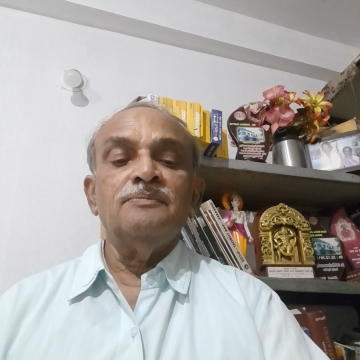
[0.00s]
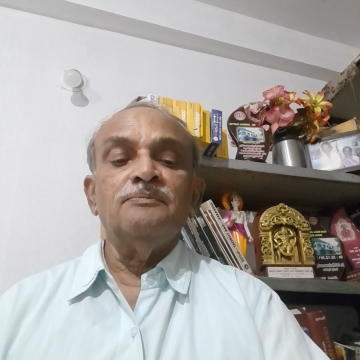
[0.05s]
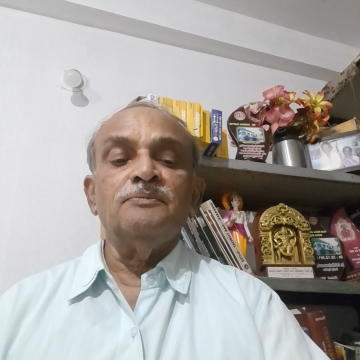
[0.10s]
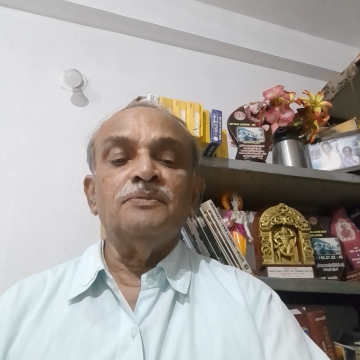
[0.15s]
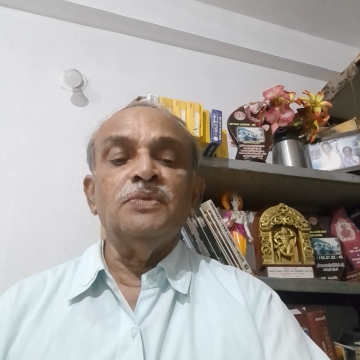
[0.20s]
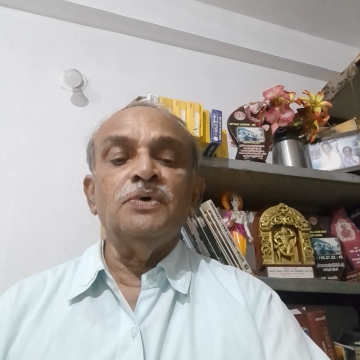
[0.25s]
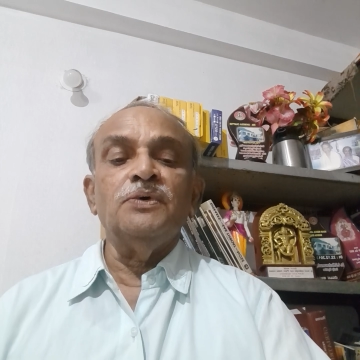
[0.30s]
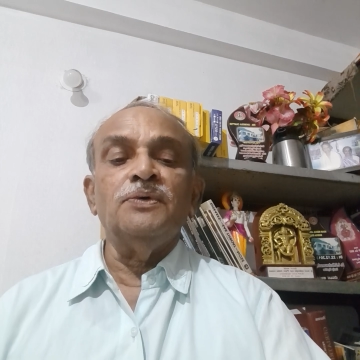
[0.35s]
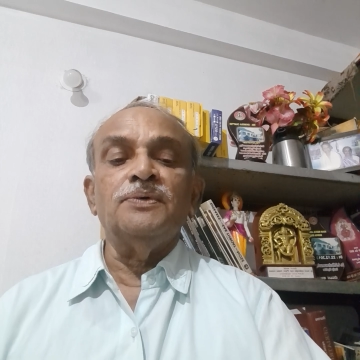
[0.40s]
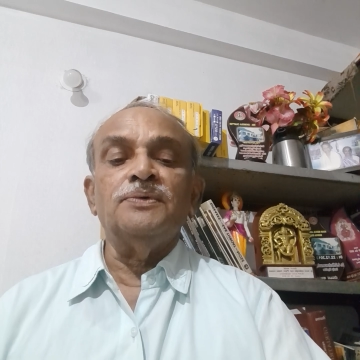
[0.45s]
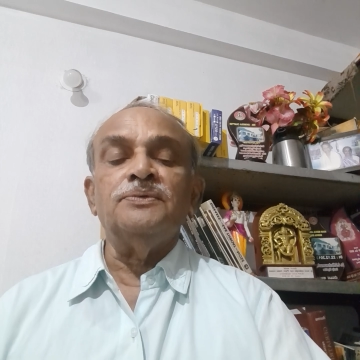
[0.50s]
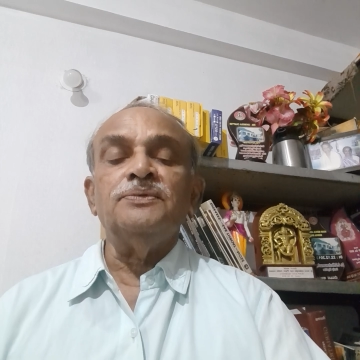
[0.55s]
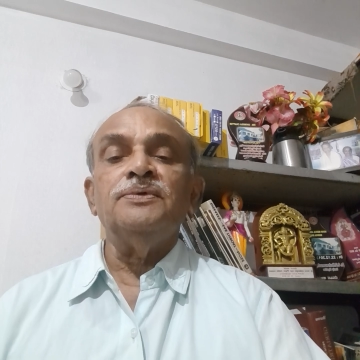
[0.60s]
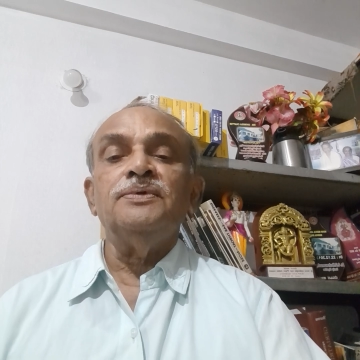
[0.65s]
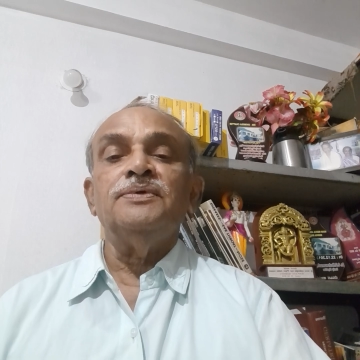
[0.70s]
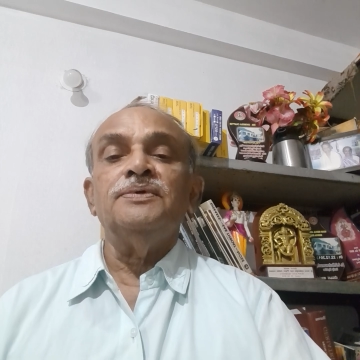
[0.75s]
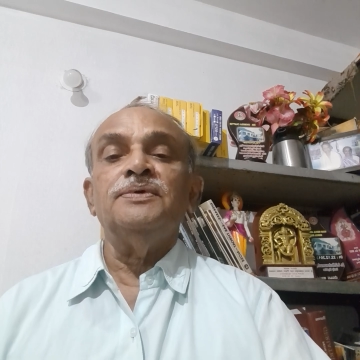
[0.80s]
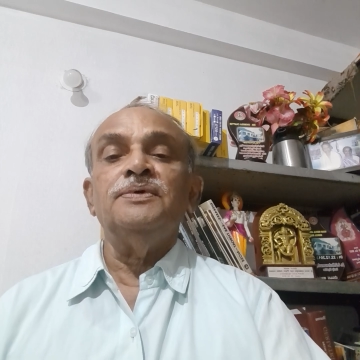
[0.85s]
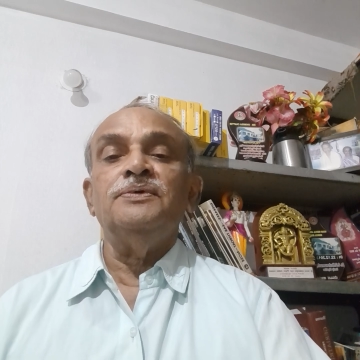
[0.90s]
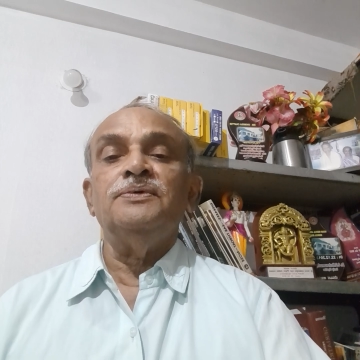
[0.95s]
bone
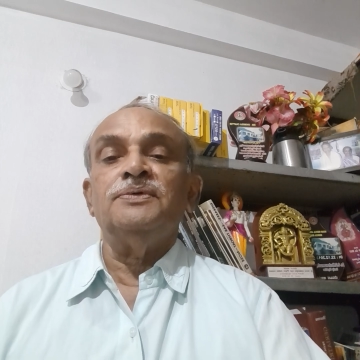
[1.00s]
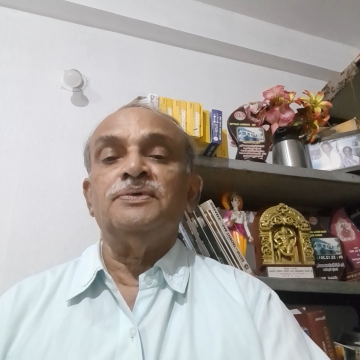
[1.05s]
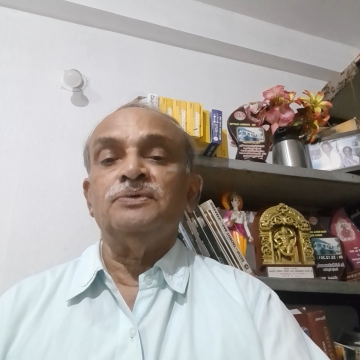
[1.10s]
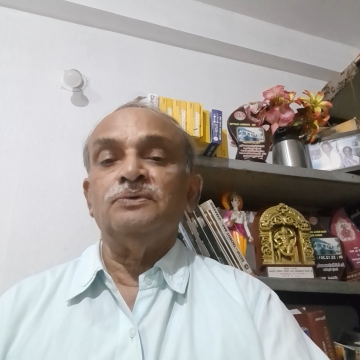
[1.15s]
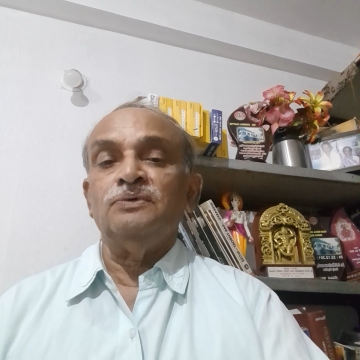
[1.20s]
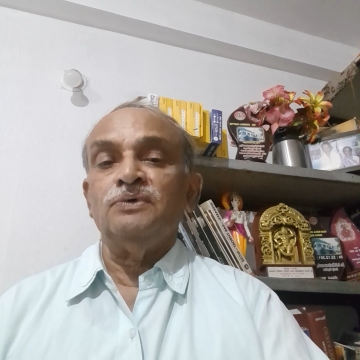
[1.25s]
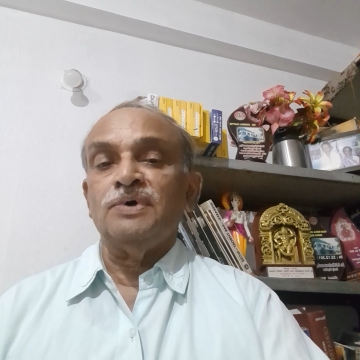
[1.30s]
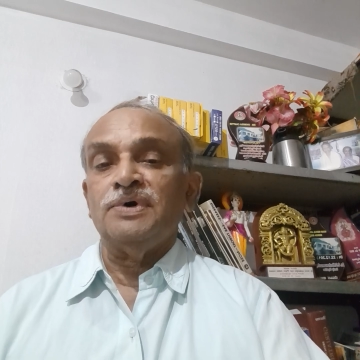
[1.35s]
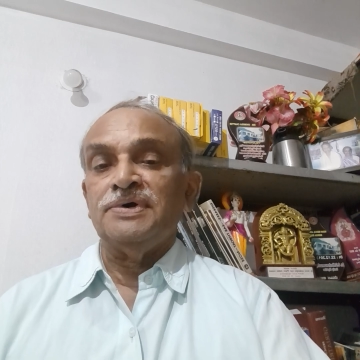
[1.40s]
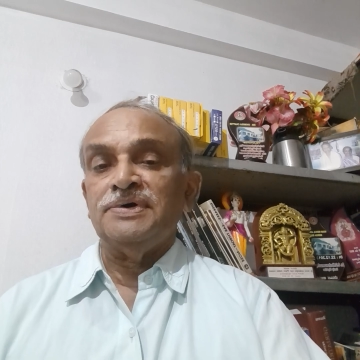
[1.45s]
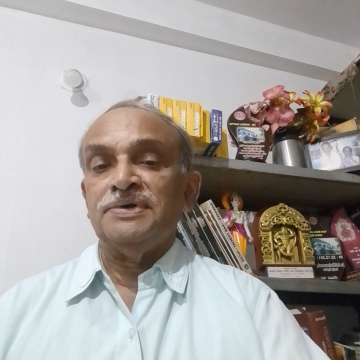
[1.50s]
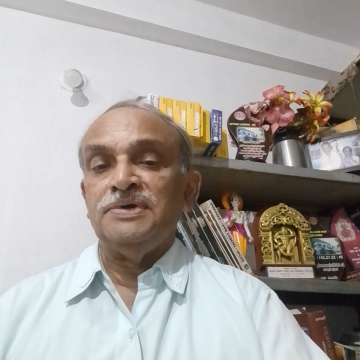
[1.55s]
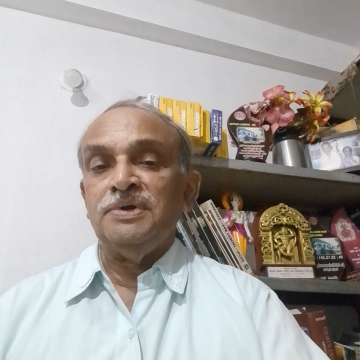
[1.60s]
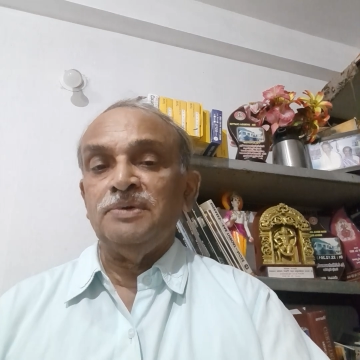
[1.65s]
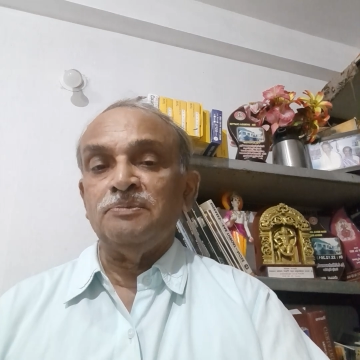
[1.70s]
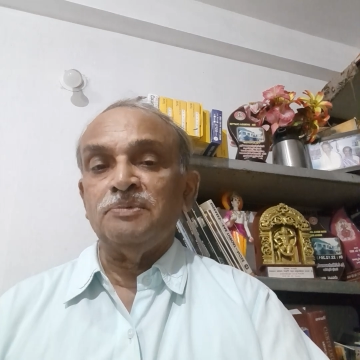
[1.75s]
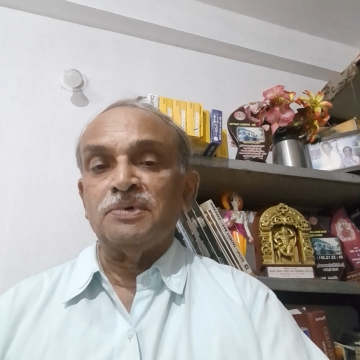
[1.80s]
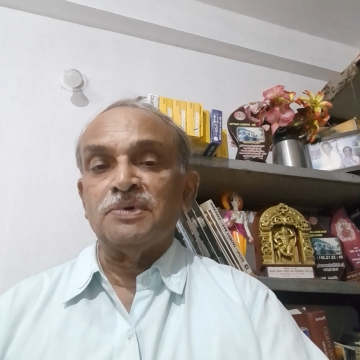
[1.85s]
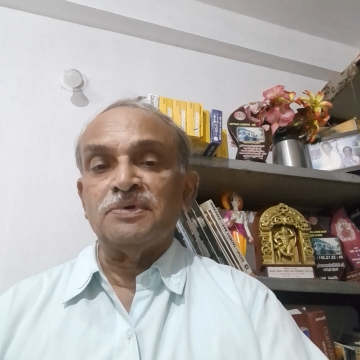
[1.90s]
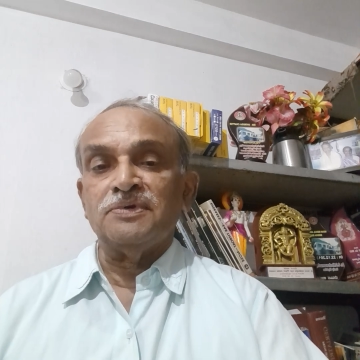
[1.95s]
due to
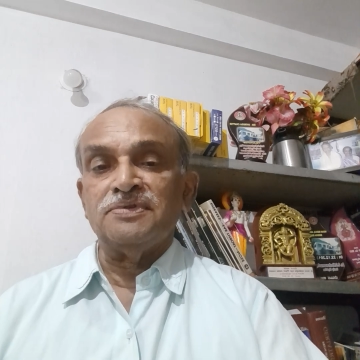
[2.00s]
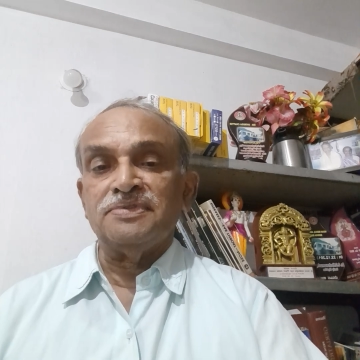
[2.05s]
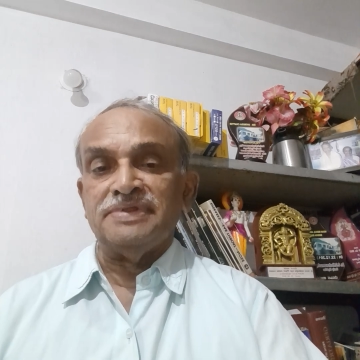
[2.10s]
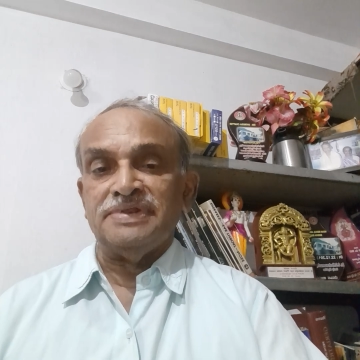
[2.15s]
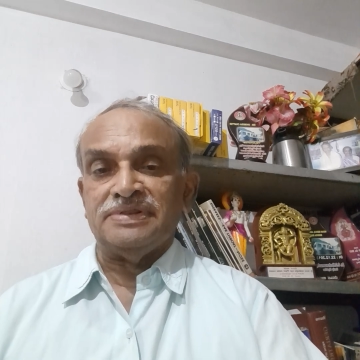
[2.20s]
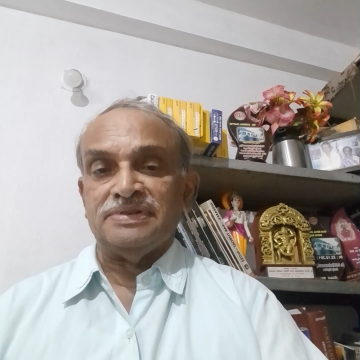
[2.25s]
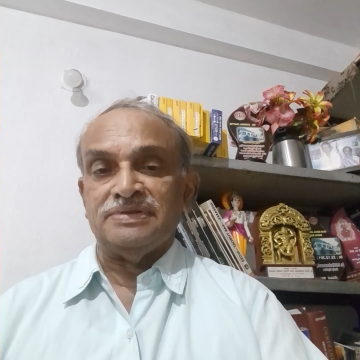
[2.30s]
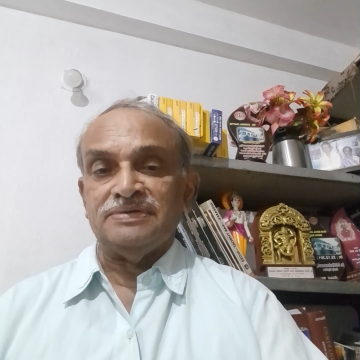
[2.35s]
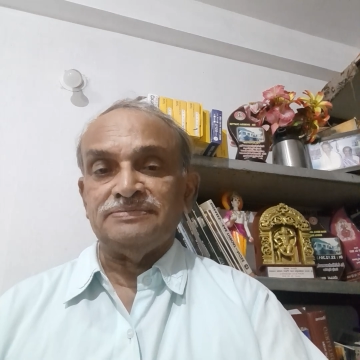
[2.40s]
osteoporosis.